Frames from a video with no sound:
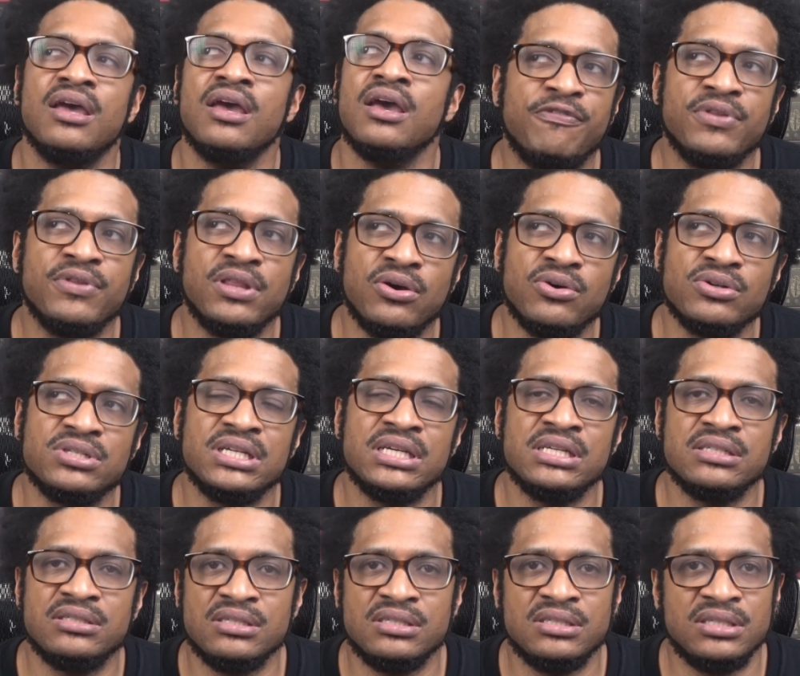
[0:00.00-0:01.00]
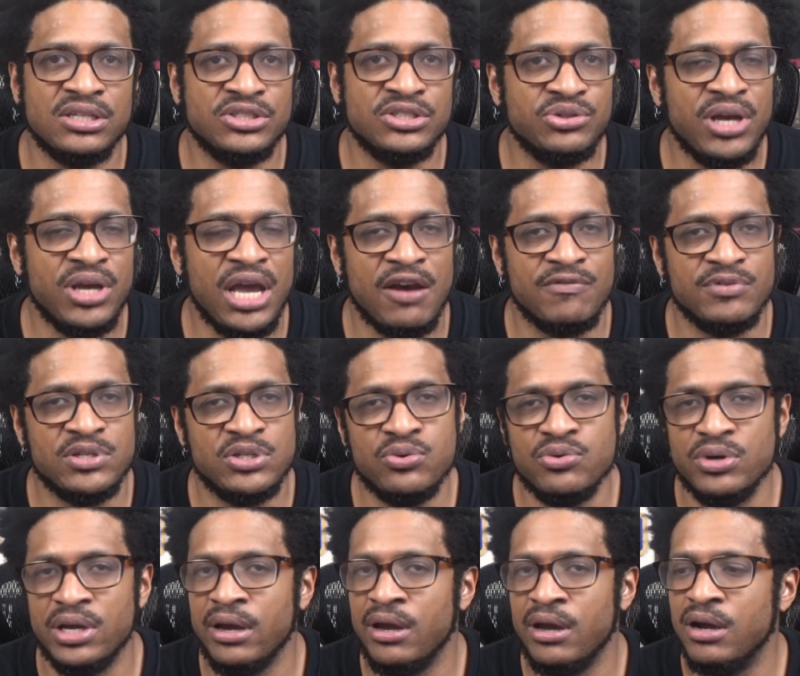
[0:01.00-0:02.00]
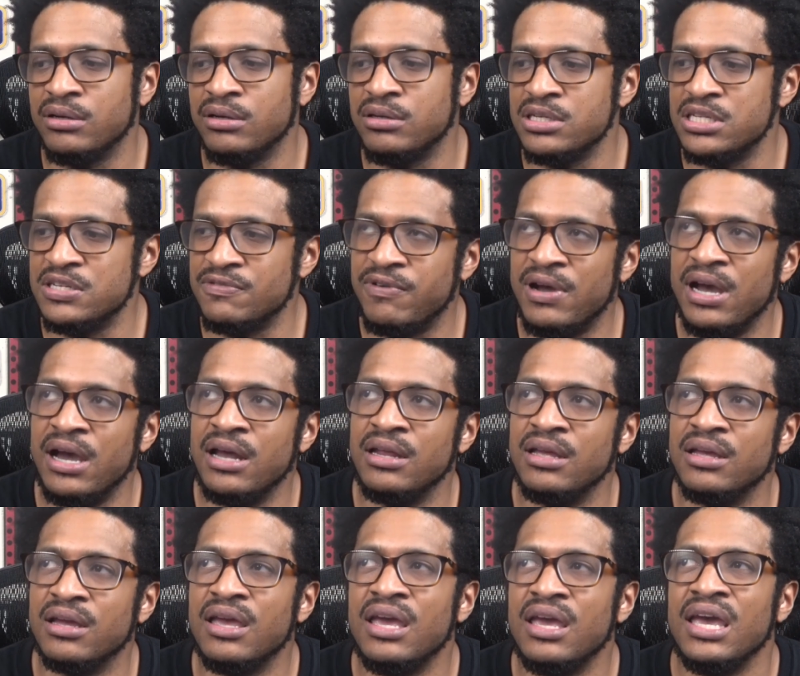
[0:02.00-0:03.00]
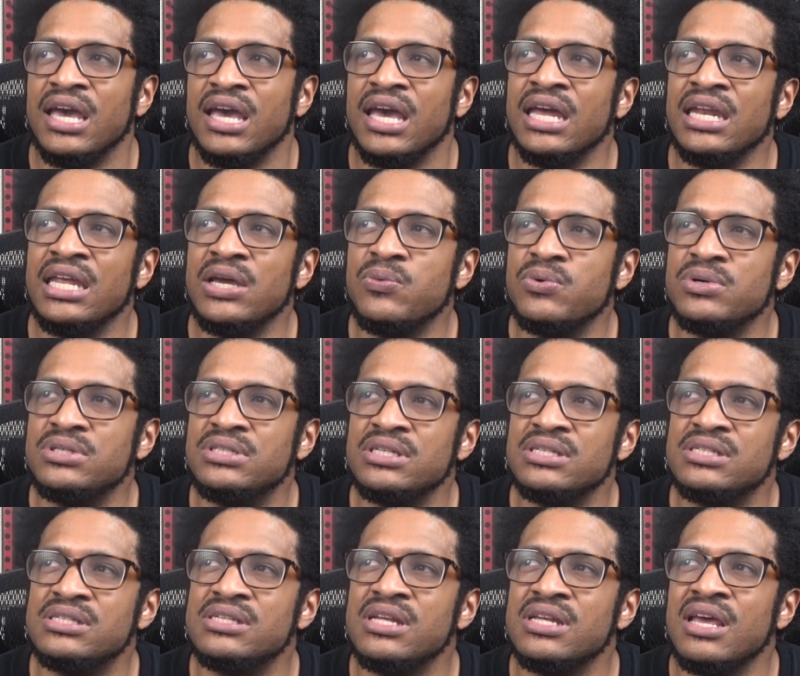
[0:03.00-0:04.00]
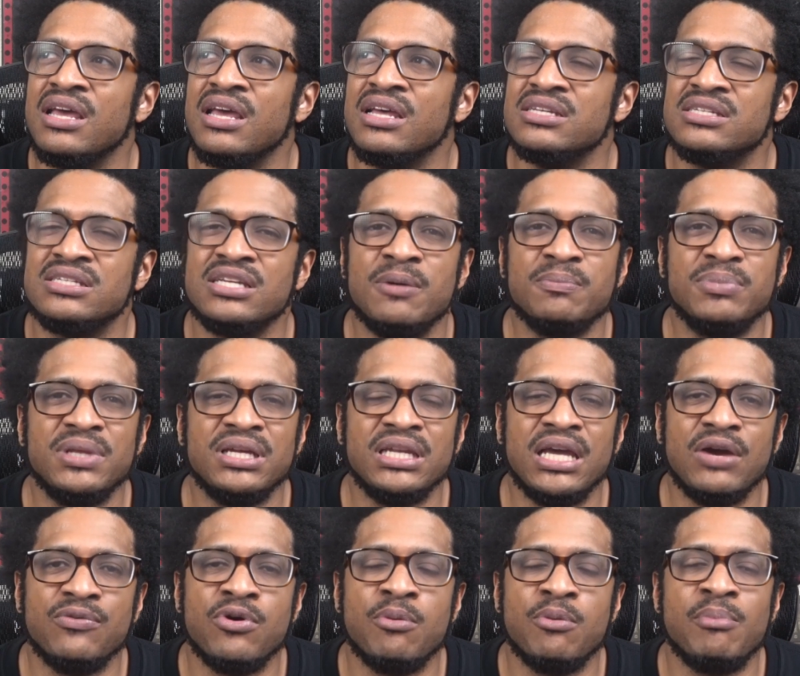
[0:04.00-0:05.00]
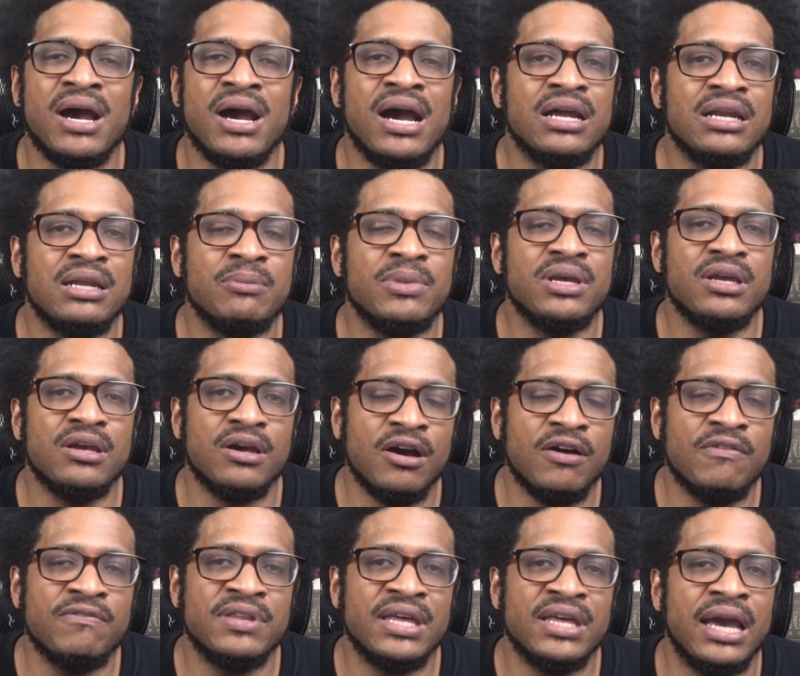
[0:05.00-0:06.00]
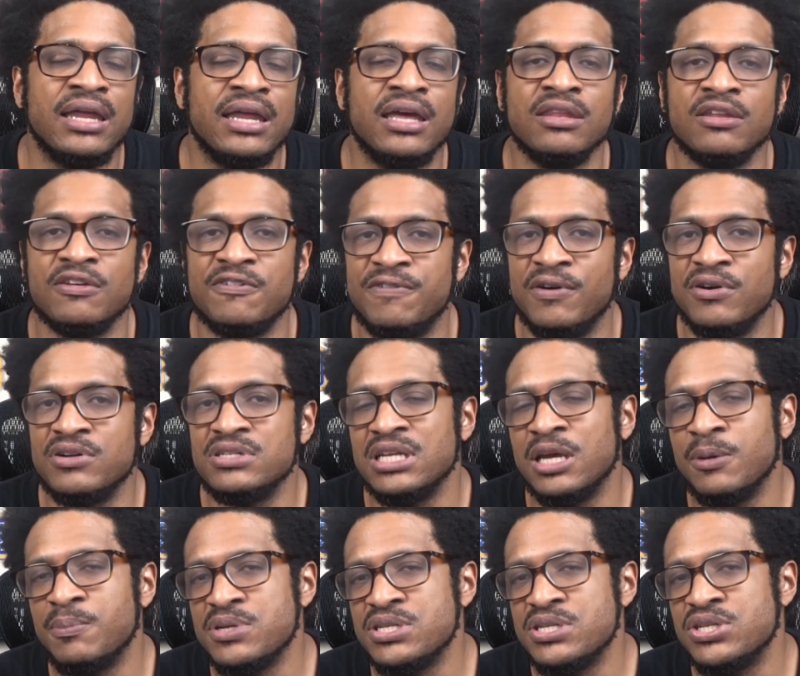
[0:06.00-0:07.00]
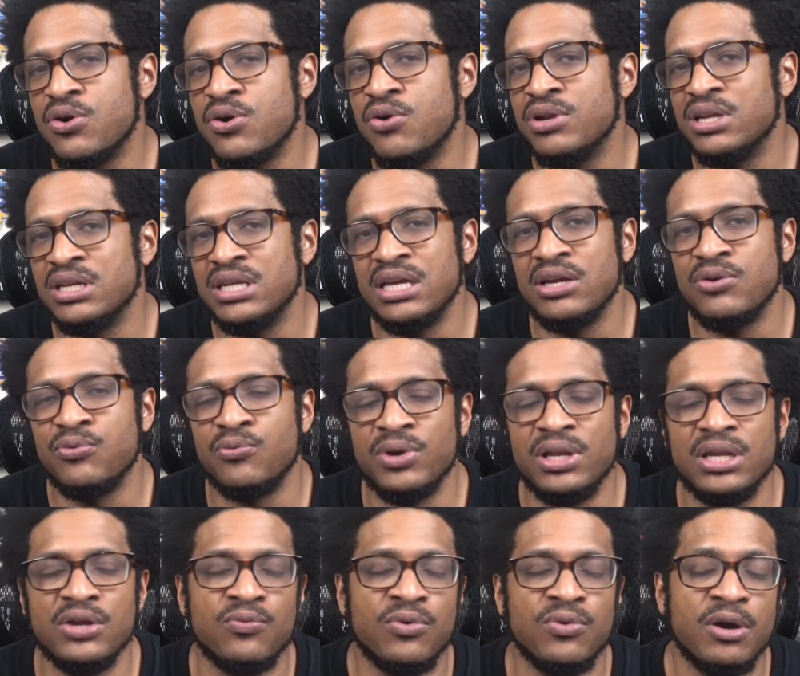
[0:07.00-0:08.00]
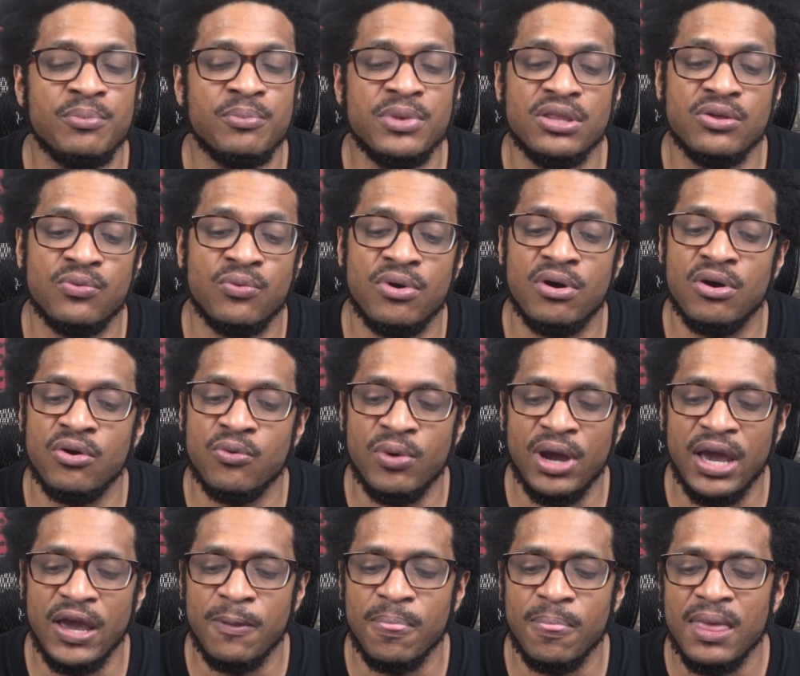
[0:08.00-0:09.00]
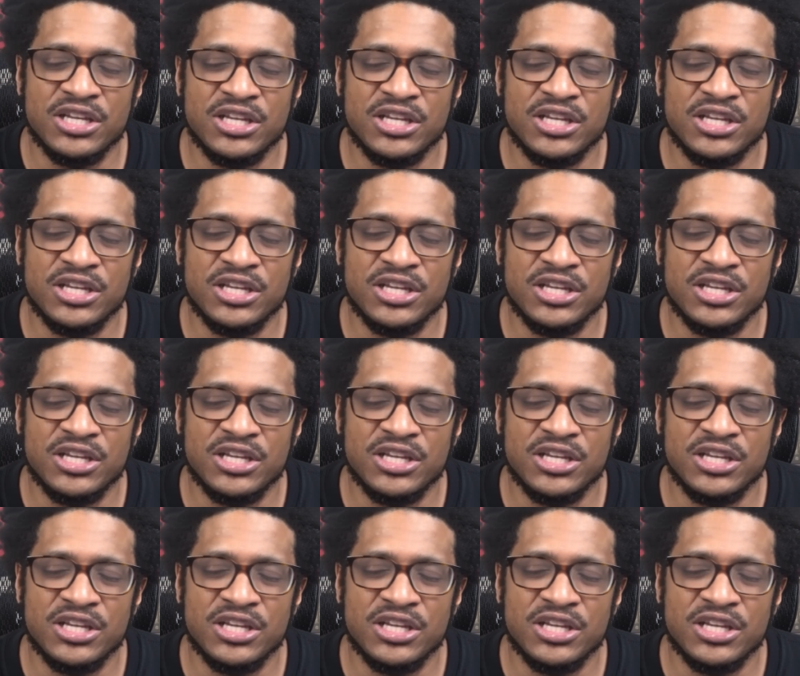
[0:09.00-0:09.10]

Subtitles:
Both of those instances, you have two characters fighting, and it was just something that reminded me of that in the first episode and did really rub me the wrong way.